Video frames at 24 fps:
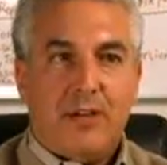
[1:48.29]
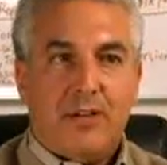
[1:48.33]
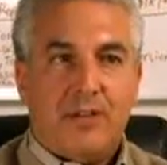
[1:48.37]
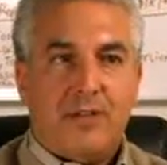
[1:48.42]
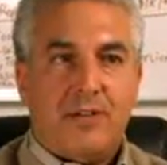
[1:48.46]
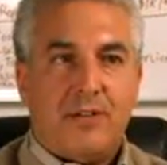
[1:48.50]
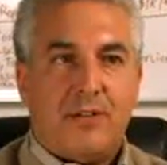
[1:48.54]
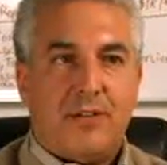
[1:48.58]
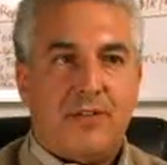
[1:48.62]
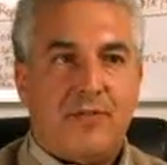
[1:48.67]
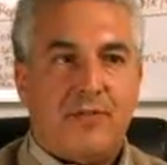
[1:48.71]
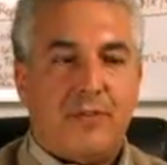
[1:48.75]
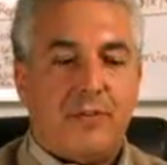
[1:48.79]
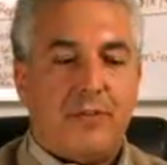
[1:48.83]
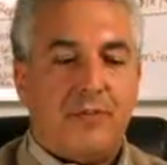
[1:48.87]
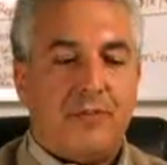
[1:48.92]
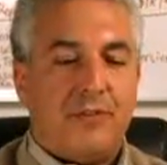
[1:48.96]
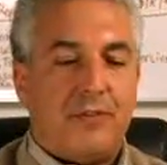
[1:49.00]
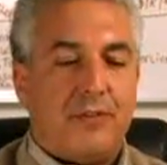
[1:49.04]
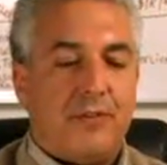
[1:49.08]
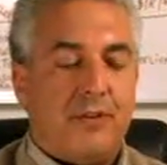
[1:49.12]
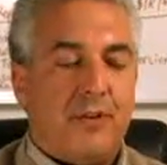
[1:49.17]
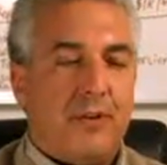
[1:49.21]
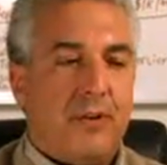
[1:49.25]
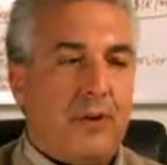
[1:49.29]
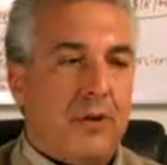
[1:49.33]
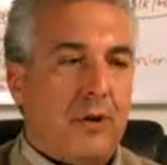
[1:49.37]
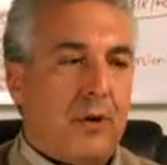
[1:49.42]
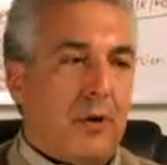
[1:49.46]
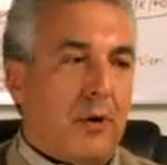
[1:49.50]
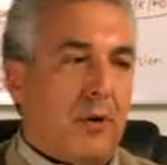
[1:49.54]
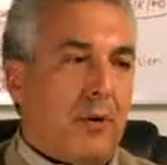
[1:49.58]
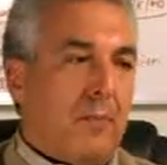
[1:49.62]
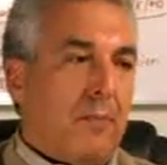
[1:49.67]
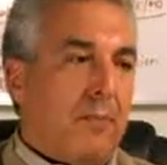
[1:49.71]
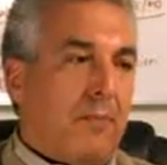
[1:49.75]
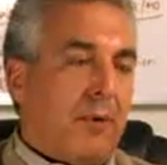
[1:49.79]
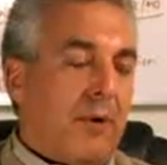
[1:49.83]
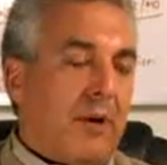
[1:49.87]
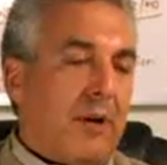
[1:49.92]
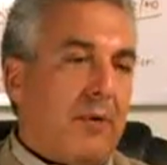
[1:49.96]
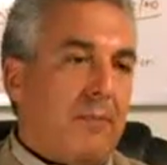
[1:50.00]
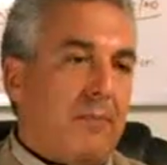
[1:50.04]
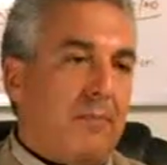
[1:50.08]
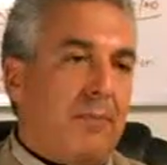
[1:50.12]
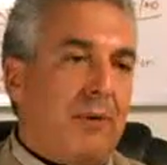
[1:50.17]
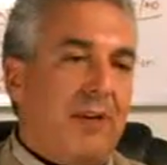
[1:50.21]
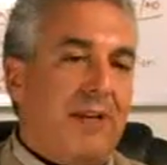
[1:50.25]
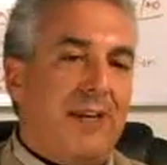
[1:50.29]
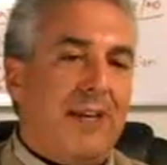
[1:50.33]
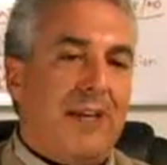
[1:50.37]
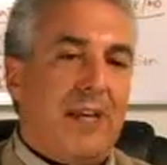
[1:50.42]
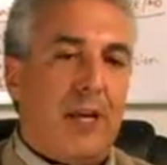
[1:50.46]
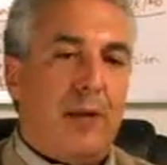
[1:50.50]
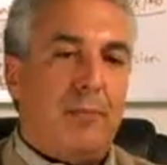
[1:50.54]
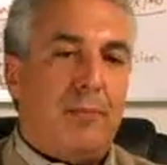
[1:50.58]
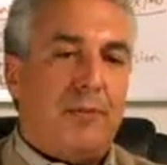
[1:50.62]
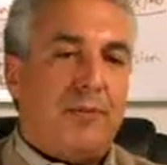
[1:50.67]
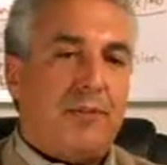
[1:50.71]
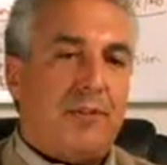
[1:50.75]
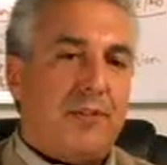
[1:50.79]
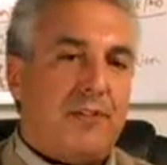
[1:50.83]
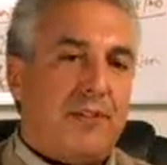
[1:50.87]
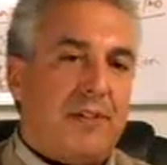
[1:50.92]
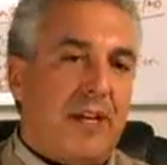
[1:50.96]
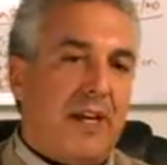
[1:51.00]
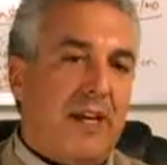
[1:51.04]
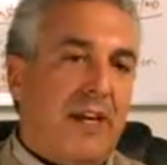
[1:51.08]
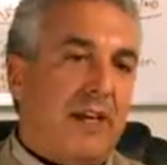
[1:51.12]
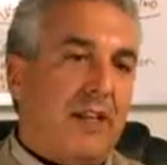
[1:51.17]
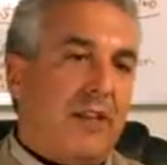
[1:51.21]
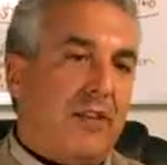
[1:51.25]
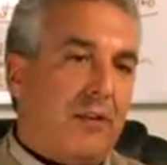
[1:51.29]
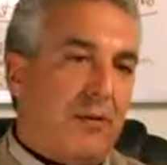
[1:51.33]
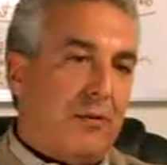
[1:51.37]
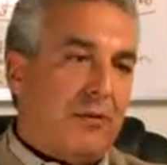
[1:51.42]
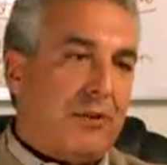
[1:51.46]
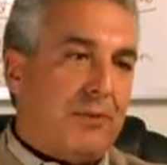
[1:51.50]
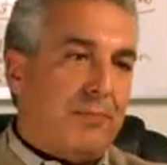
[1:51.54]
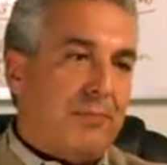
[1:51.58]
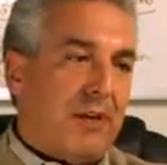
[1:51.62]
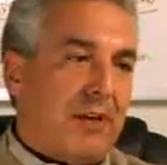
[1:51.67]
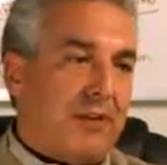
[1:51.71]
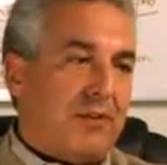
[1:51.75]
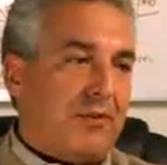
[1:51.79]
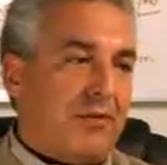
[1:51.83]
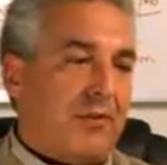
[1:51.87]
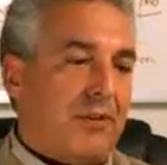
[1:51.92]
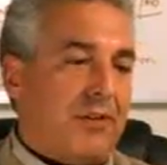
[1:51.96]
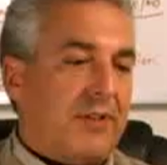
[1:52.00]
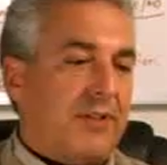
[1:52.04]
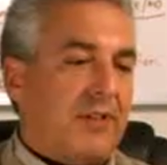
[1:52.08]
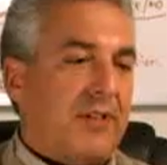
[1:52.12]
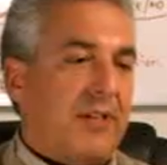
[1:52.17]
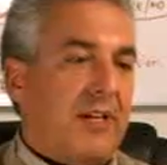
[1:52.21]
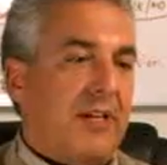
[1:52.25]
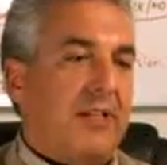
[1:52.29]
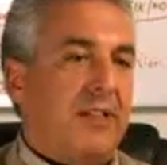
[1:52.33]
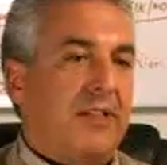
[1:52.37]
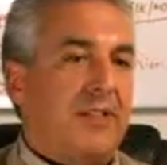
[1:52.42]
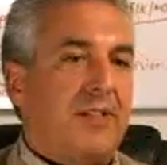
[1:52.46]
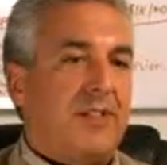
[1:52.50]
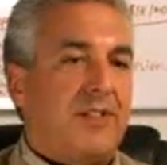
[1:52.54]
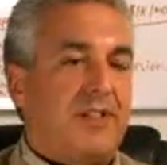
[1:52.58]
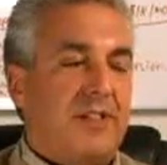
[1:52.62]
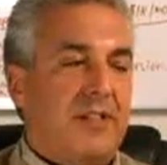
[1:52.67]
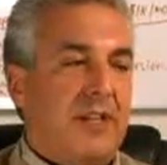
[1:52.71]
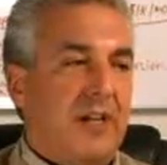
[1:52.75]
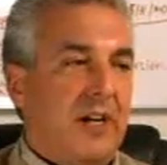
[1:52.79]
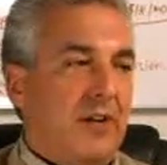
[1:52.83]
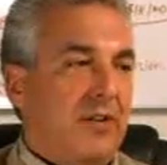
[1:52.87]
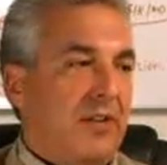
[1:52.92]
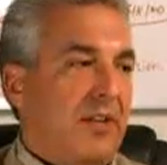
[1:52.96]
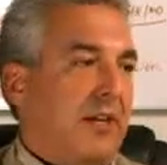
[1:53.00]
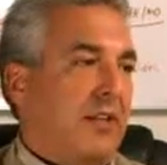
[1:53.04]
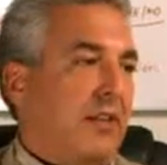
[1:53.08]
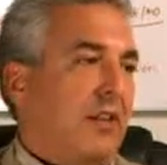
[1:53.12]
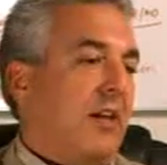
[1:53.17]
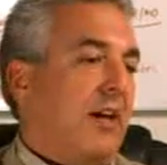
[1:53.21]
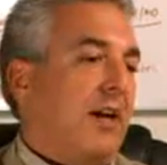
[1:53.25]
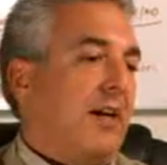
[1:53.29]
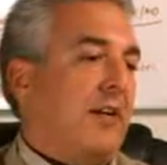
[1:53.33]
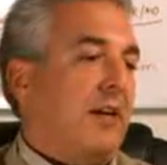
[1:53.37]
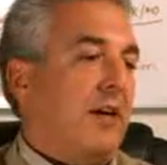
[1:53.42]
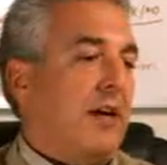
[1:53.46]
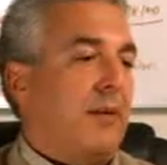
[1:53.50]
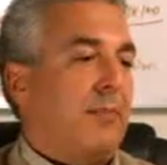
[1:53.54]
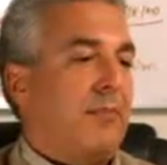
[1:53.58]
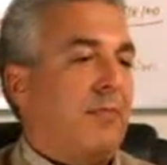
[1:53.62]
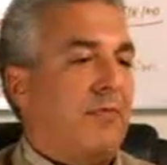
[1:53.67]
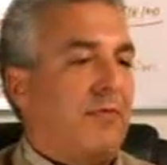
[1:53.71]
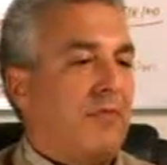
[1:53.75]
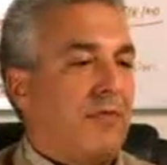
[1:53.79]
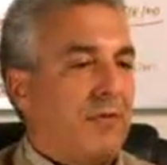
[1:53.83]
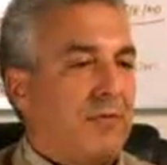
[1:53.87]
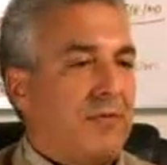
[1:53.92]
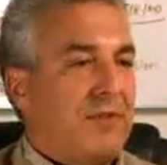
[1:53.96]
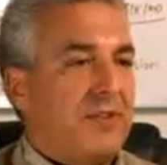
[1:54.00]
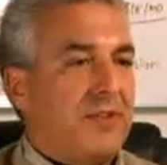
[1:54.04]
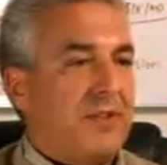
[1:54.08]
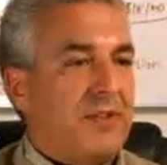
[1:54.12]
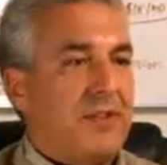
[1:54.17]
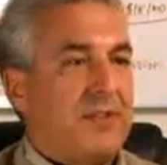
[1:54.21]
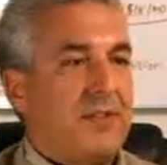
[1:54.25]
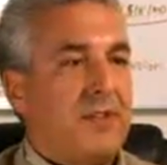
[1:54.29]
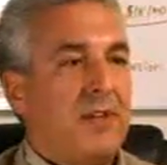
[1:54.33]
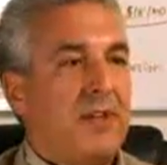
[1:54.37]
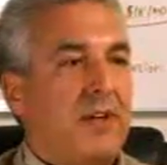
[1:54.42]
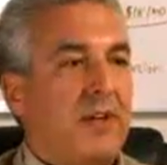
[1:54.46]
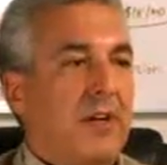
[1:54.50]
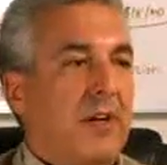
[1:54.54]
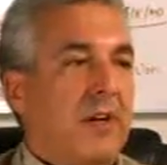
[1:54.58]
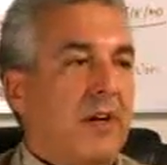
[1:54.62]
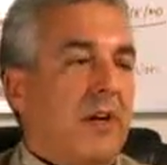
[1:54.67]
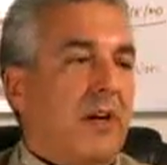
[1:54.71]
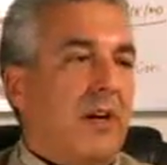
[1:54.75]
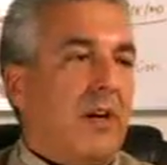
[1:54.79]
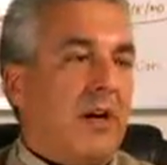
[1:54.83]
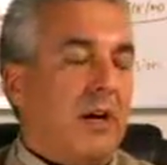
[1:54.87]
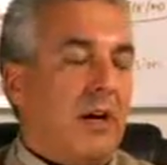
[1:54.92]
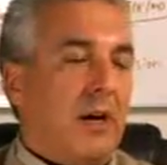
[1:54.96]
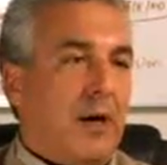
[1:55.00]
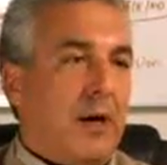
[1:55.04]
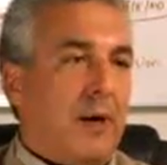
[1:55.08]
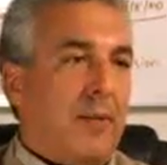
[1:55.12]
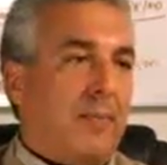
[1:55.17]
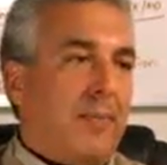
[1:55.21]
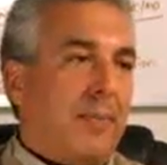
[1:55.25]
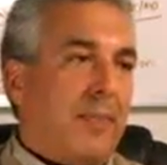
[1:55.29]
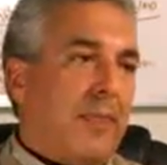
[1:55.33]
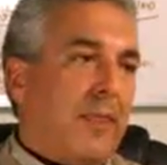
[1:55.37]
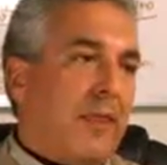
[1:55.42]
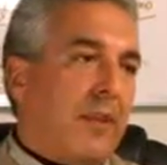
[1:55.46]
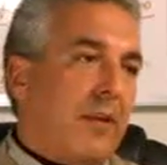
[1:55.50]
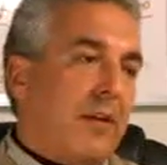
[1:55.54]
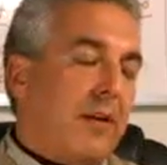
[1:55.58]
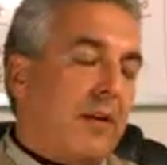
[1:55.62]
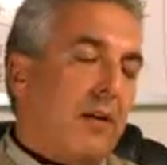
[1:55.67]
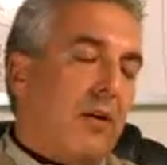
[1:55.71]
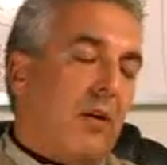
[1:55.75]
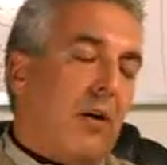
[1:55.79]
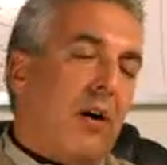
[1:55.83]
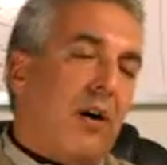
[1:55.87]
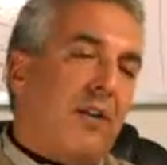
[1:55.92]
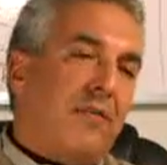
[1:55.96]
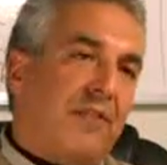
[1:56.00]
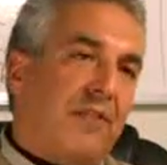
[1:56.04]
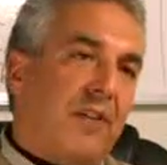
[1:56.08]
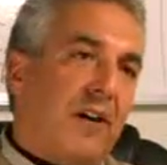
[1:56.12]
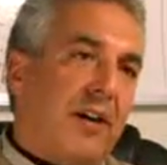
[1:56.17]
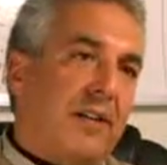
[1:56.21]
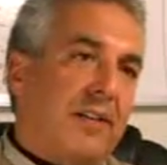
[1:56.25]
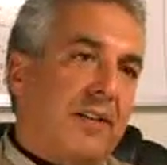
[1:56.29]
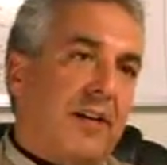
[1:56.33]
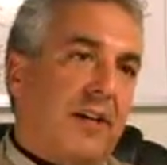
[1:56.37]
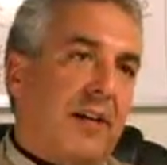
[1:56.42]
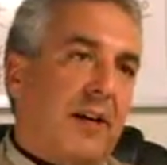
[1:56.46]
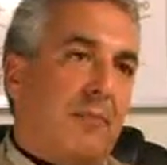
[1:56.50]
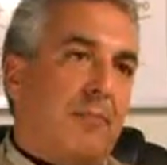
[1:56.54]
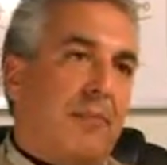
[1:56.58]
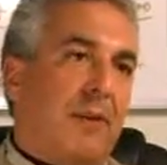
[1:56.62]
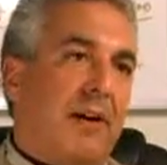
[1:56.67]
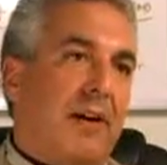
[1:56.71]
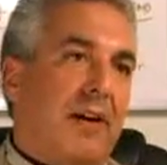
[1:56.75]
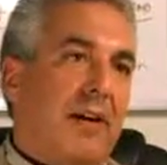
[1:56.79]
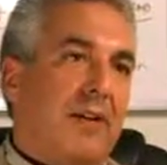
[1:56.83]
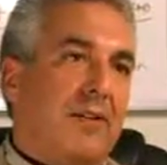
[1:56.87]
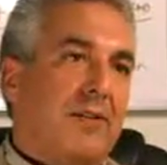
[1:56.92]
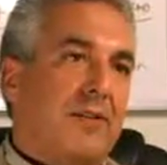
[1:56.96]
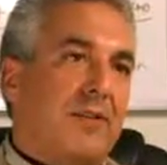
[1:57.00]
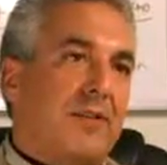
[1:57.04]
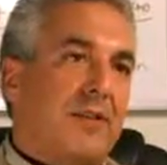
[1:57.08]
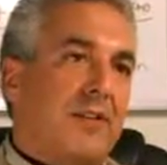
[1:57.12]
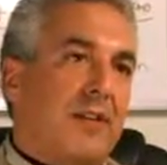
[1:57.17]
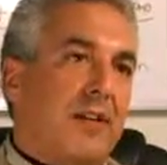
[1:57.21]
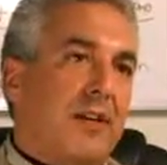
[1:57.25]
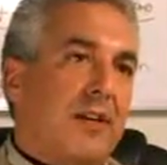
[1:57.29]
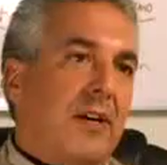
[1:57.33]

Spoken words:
to conversion. But being able to take those metrics and see how they line up versus offline campaigns